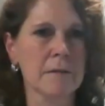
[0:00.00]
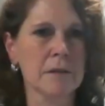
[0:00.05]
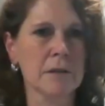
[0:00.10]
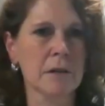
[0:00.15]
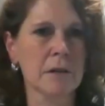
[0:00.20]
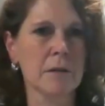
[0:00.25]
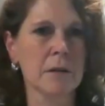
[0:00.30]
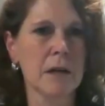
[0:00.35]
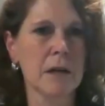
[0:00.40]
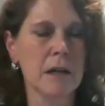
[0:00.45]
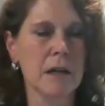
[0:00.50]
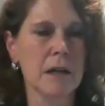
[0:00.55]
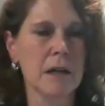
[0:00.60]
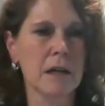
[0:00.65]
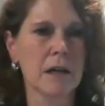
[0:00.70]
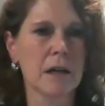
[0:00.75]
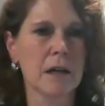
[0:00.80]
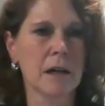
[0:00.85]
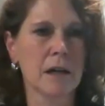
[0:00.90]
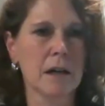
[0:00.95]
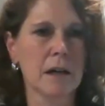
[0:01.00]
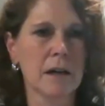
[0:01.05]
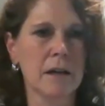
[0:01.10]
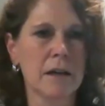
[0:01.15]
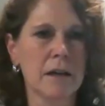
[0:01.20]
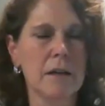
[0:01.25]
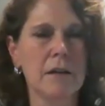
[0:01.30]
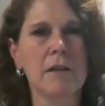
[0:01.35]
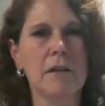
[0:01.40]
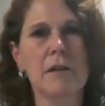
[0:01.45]
So
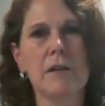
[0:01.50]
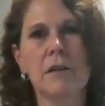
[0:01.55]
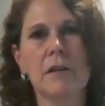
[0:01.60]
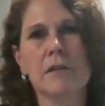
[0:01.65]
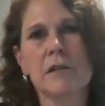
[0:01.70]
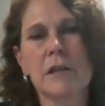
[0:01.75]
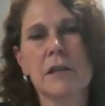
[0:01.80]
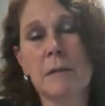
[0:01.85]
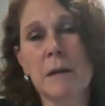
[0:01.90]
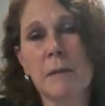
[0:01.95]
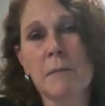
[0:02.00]
sleep